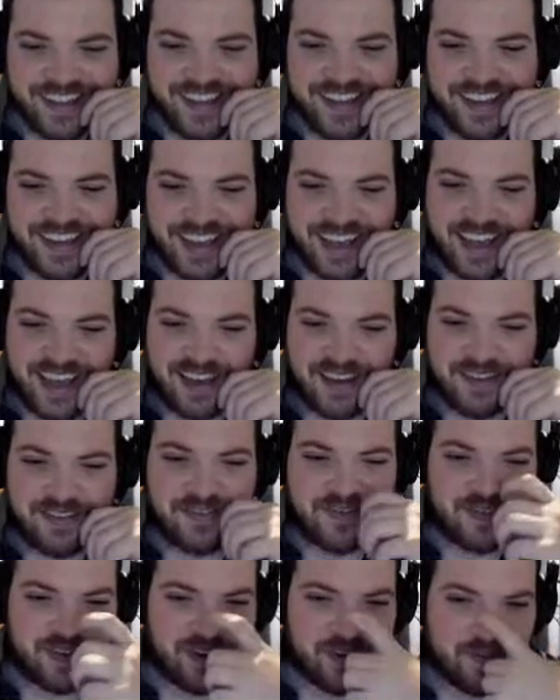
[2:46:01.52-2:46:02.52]
Yeah,
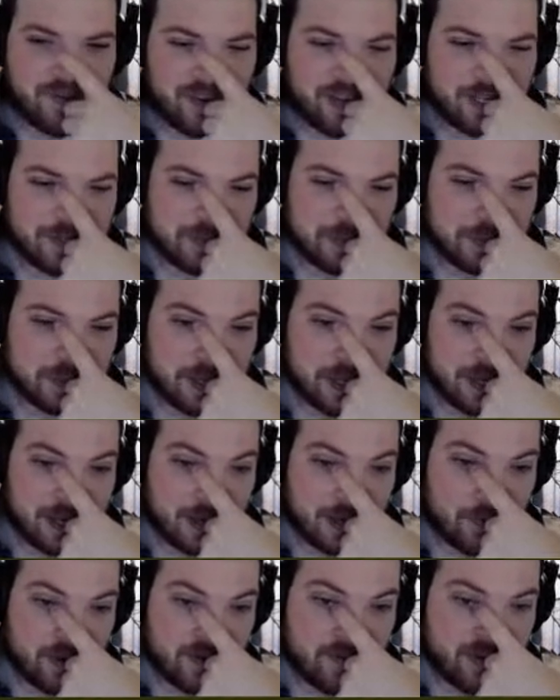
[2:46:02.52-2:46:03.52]
on Facebook. Yeah,
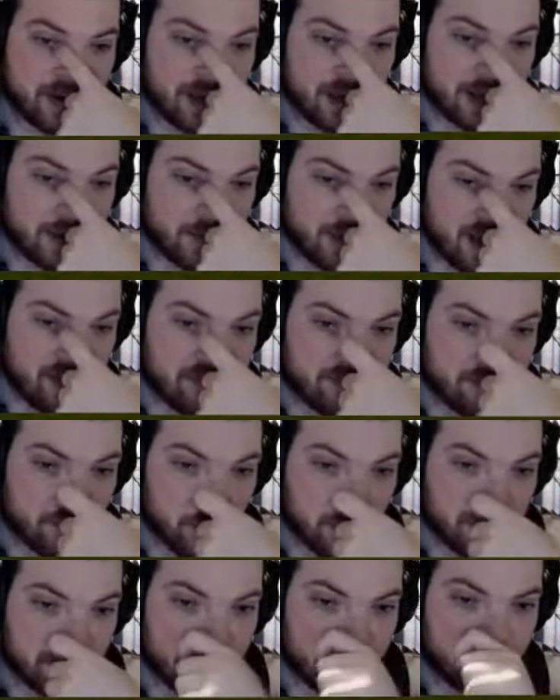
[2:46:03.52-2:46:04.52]
we have
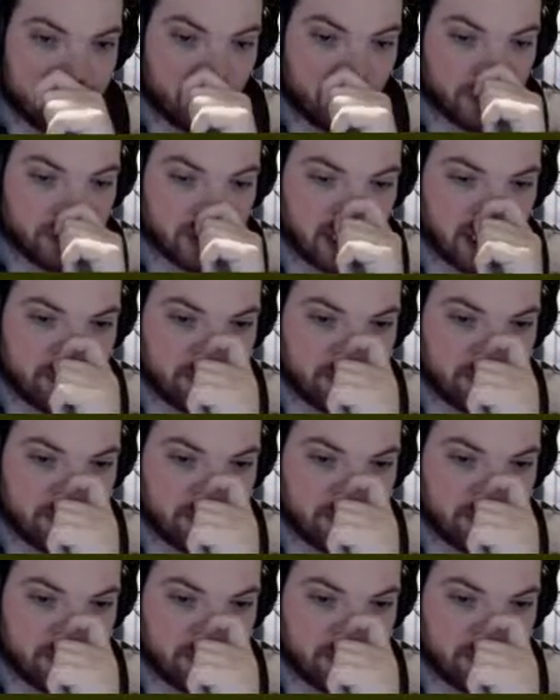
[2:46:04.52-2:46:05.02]
414